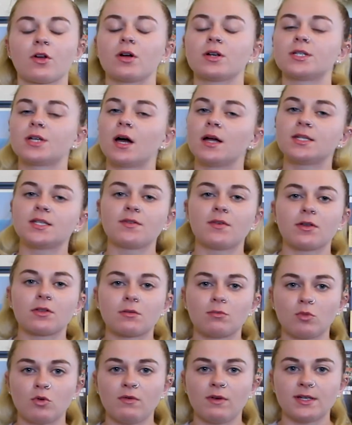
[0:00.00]
There are tons of
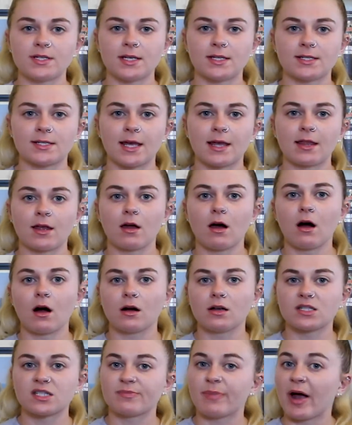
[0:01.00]
other movies that say they
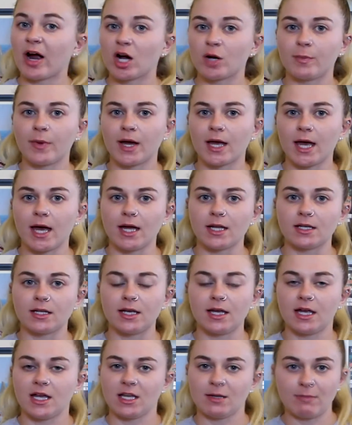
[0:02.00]
are inspired by Ed
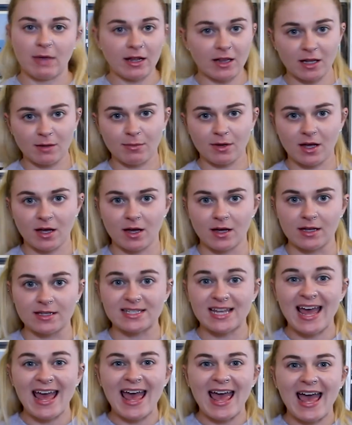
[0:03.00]
Gein, mainly
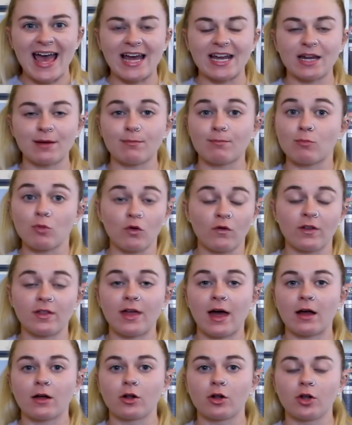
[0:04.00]
because any movie
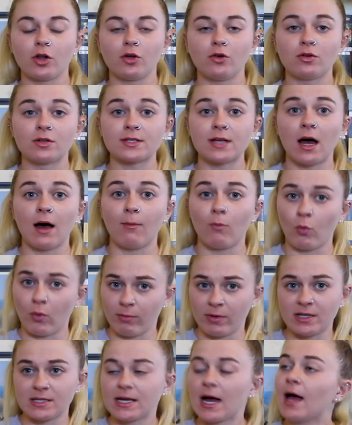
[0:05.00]
that includes
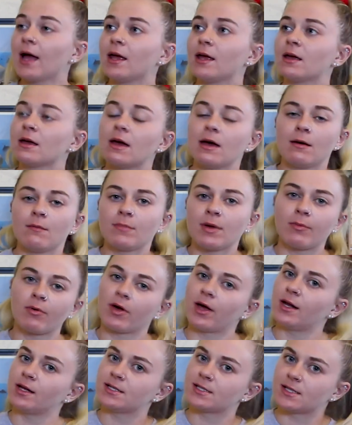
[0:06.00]
women dying, people
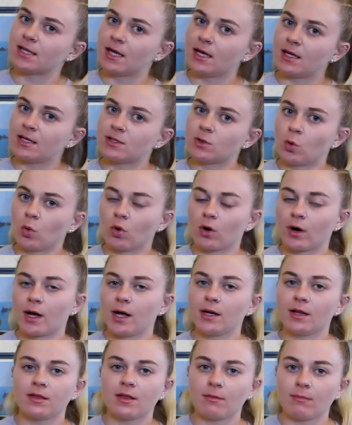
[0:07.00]
getting skinned, or
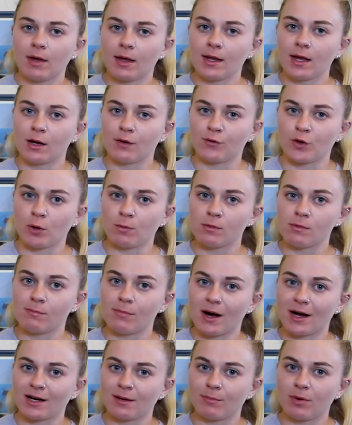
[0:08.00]
anything made out of human
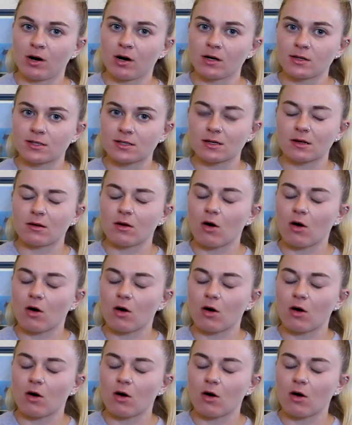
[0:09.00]
body parts